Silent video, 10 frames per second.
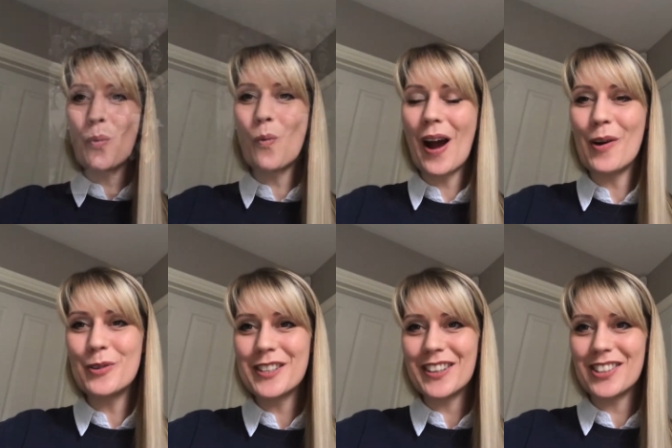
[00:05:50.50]
Well
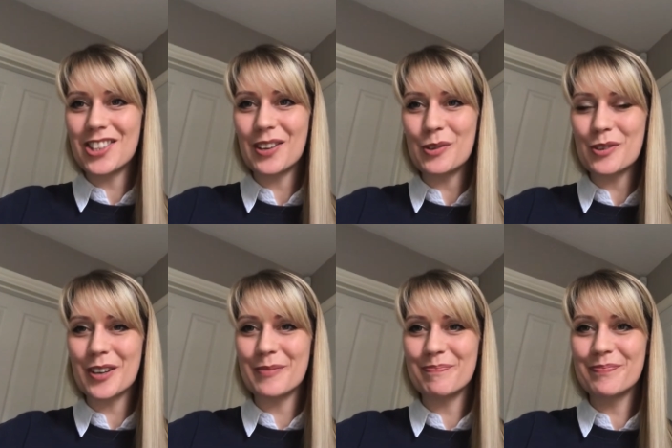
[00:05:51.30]
done,
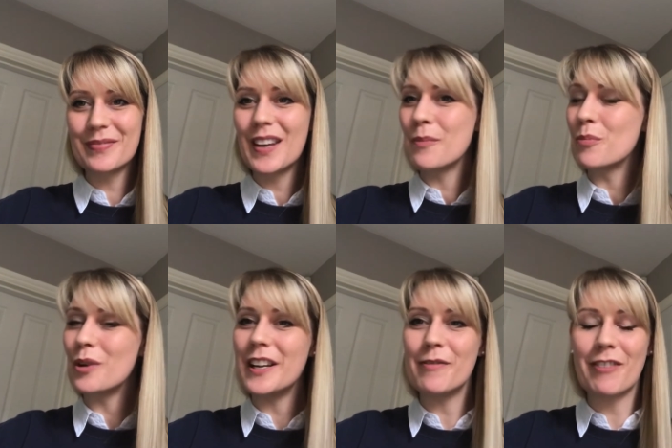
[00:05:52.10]
children.
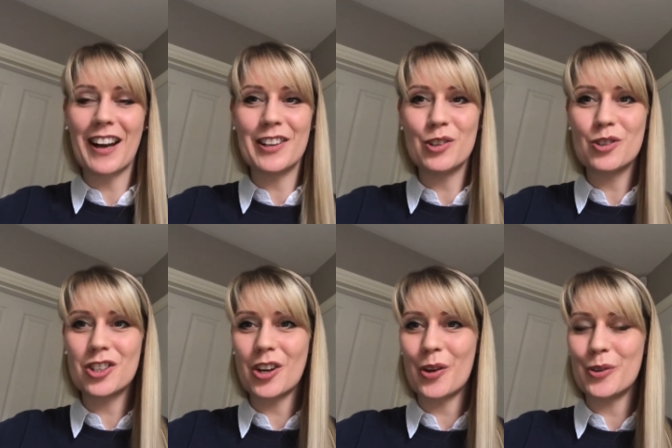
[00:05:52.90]
Brilliant values
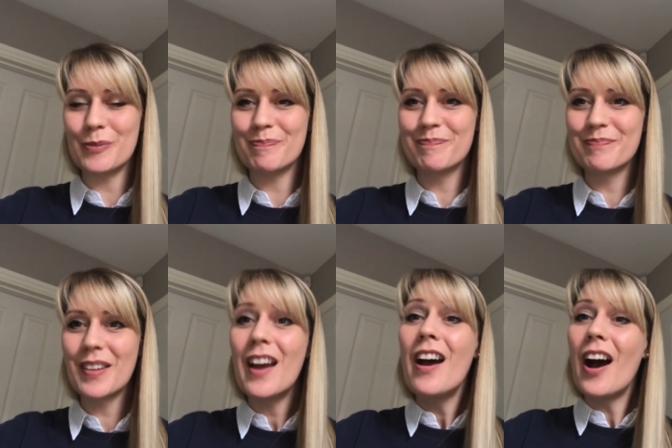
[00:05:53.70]
shown.
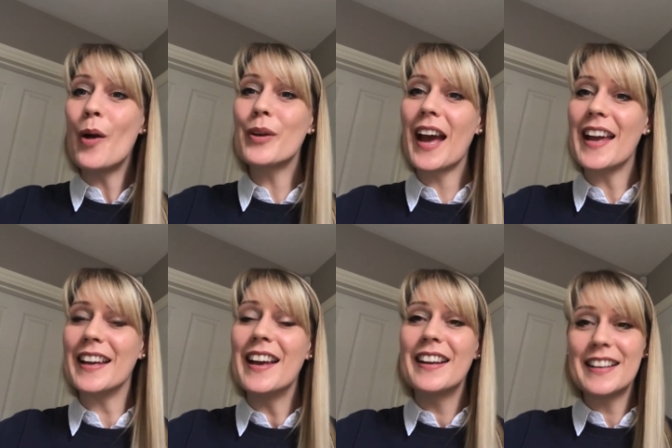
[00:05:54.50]
Okay,
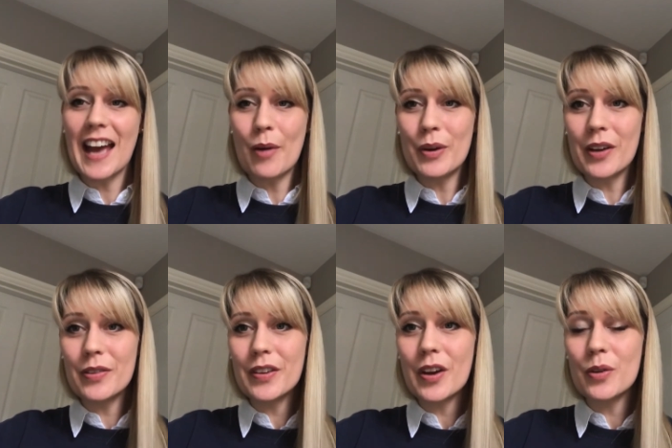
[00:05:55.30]
now we're going
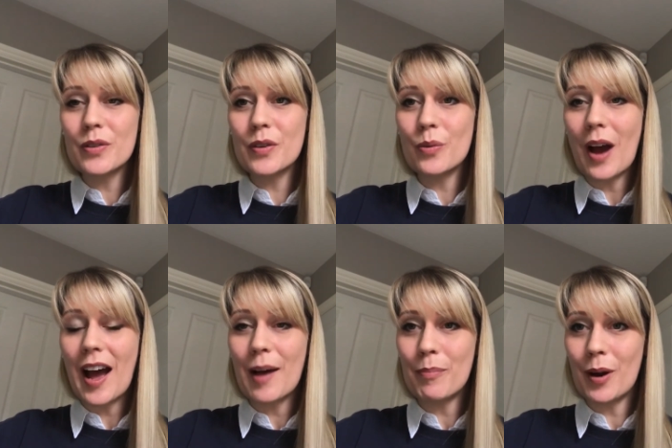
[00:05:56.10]
to go to
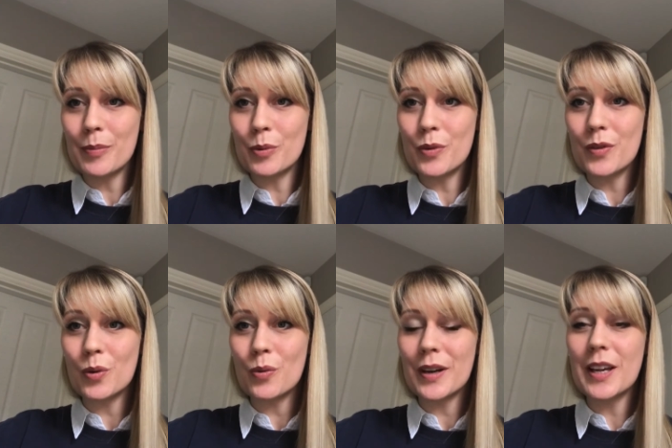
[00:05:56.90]
our Bible
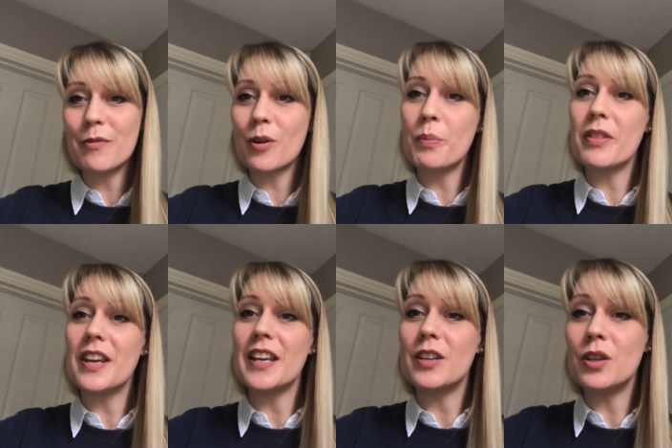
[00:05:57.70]
story from
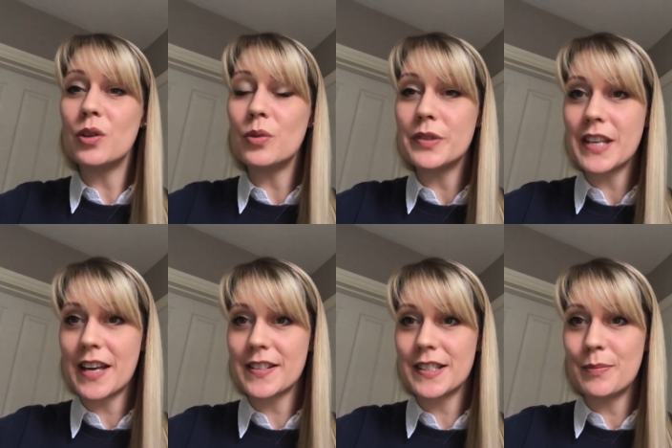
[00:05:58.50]
the New
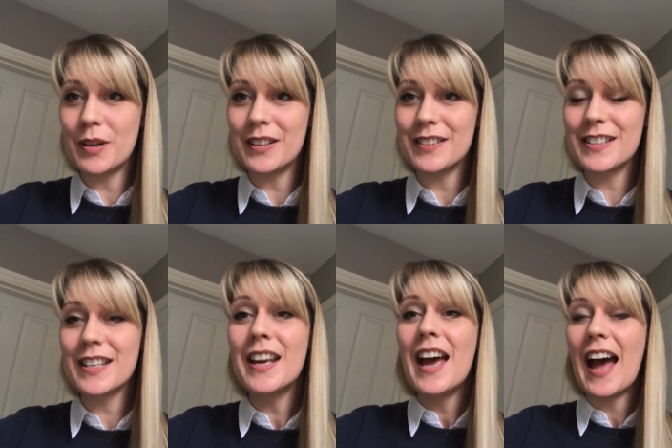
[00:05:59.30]
Testament,
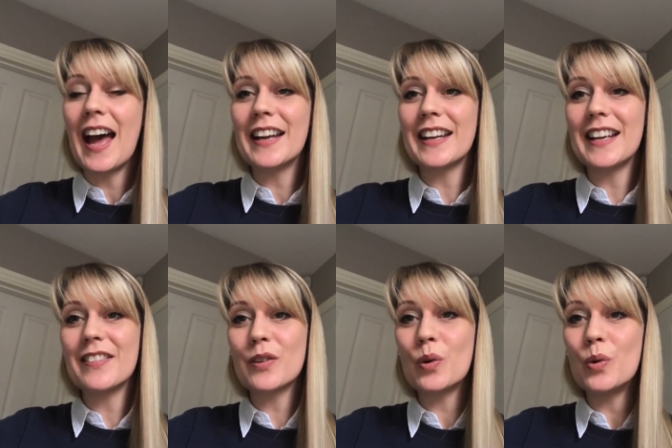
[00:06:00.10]
and it's
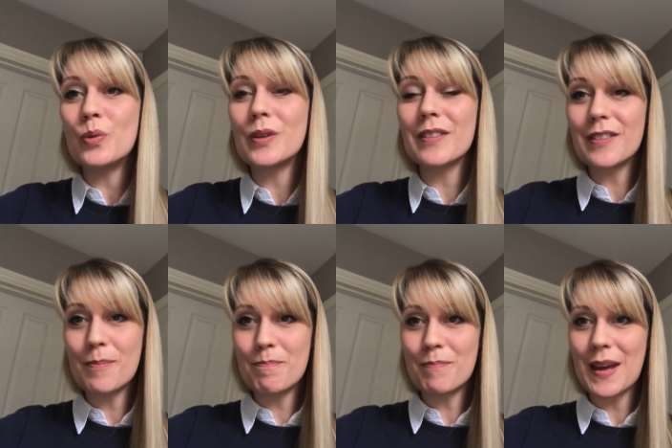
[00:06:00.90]
called The
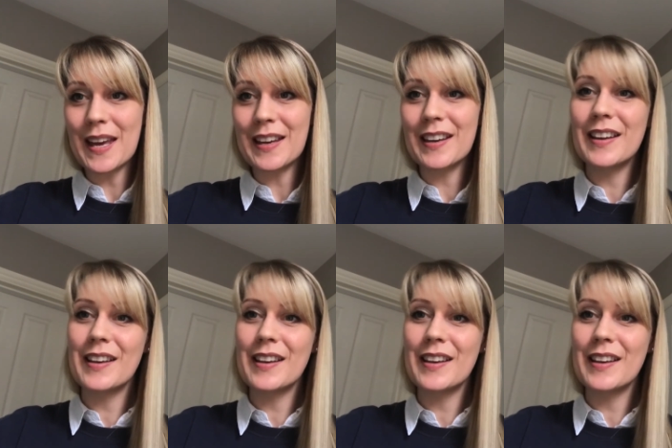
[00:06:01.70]
Big